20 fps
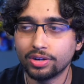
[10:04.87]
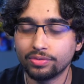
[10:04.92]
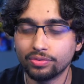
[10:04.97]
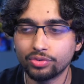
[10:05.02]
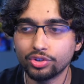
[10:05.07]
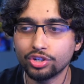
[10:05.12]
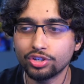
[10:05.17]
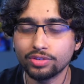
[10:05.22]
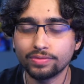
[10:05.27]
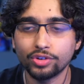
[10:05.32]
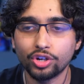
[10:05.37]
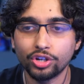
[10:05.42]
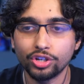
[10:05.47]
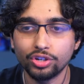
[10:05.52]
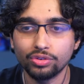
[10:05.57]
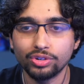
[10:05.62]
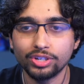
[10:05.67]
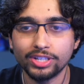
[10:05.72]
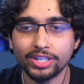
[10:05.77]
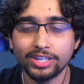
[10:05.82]
First of all, you
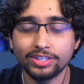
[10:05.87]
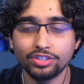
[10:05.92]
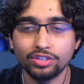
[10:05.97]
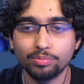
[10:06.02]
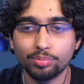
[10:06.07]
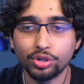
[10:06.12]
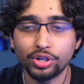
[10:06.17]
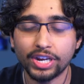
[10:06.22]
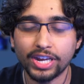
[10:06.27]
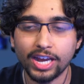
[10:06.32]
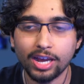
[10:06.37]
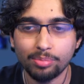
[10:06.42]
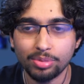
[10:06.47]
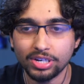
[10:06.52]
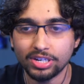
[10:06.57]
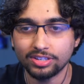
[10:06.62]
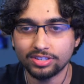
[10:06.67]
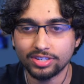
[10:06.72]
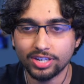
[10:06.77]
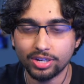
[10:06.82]
realize you put
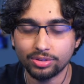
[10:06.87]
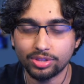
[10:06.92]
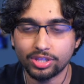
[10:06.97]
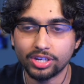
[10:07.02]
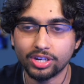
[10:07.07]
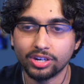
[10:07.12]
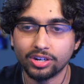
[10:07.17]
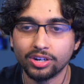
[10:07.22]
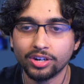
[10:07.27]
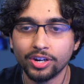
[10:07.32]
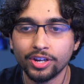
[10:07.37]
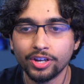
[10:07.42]
happiness out there.